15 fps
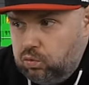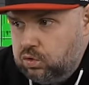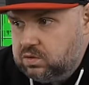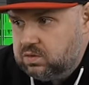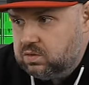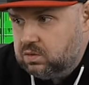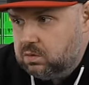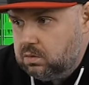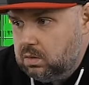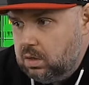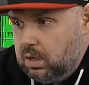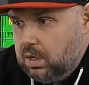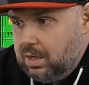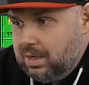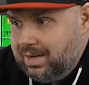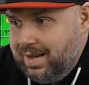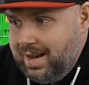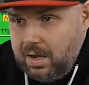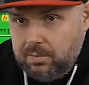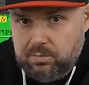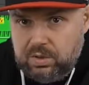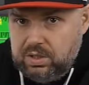For a mini P C on
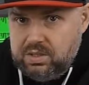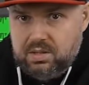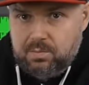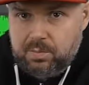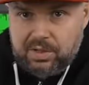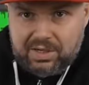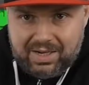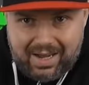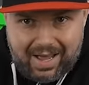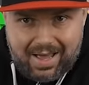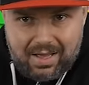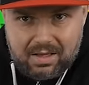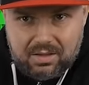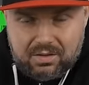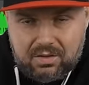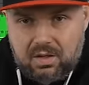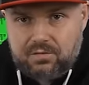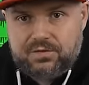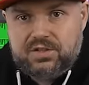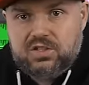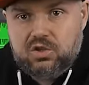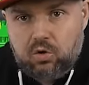the installation on Intel
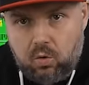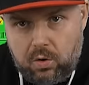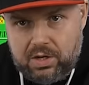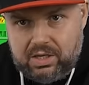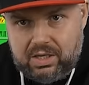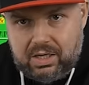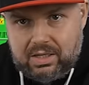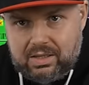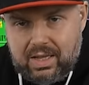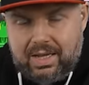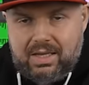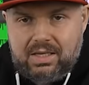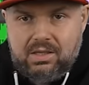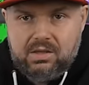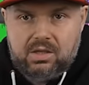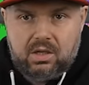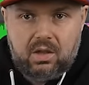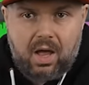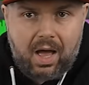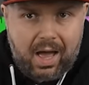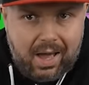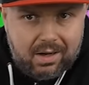Arc.
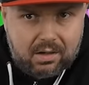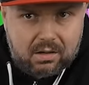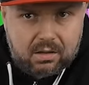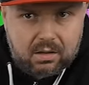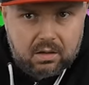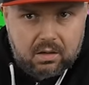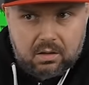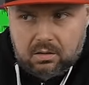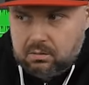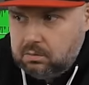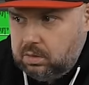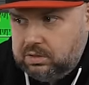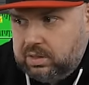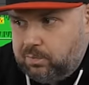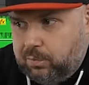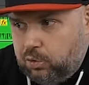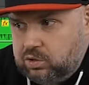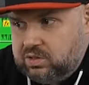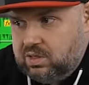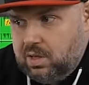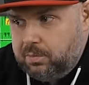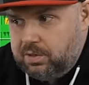This is just a gorgeous
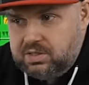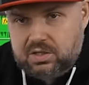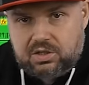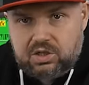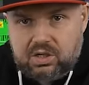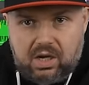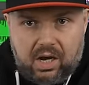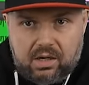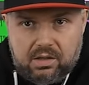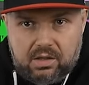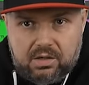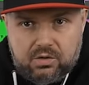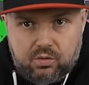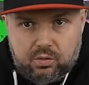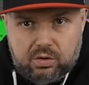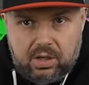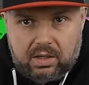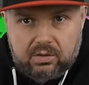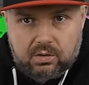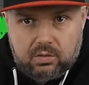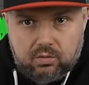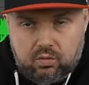result. That is, I'm on my three
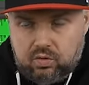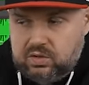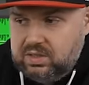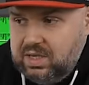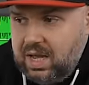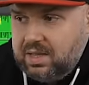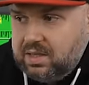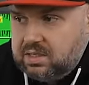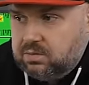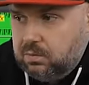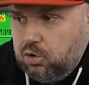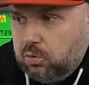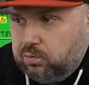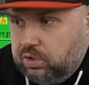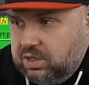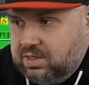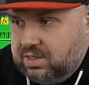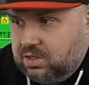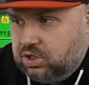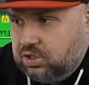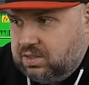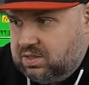thousand sixty. With
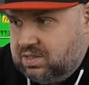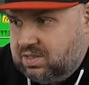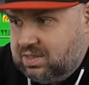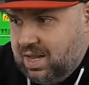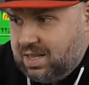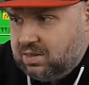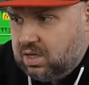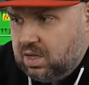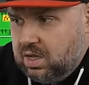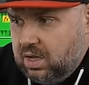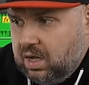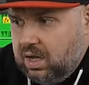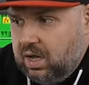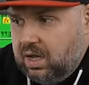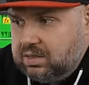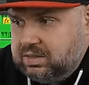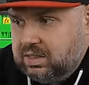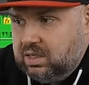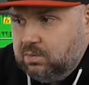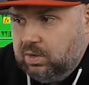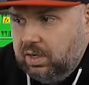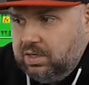such a number of effects,
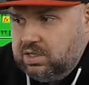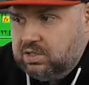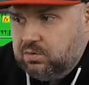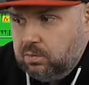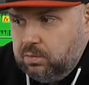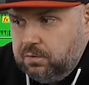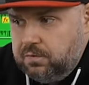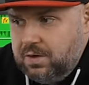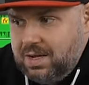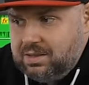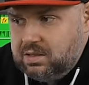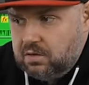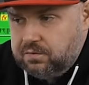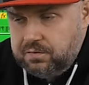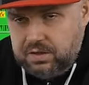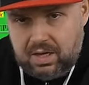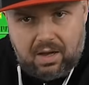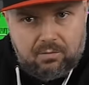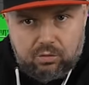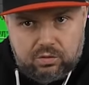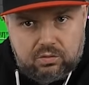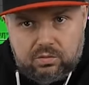I could not get such a
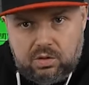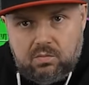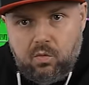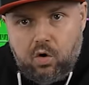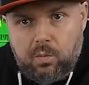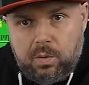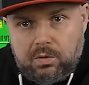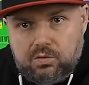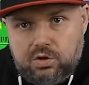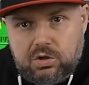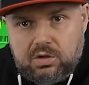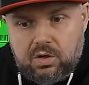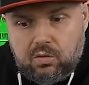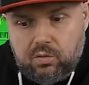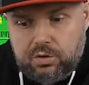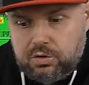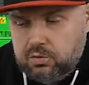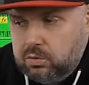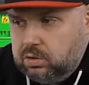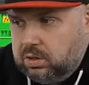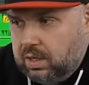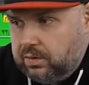result. Therefore, this is
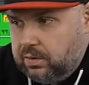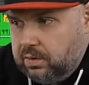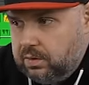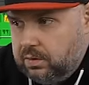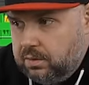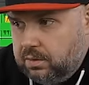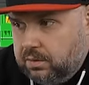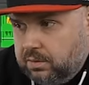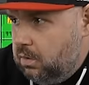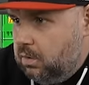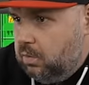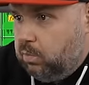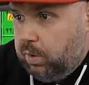all really very cool.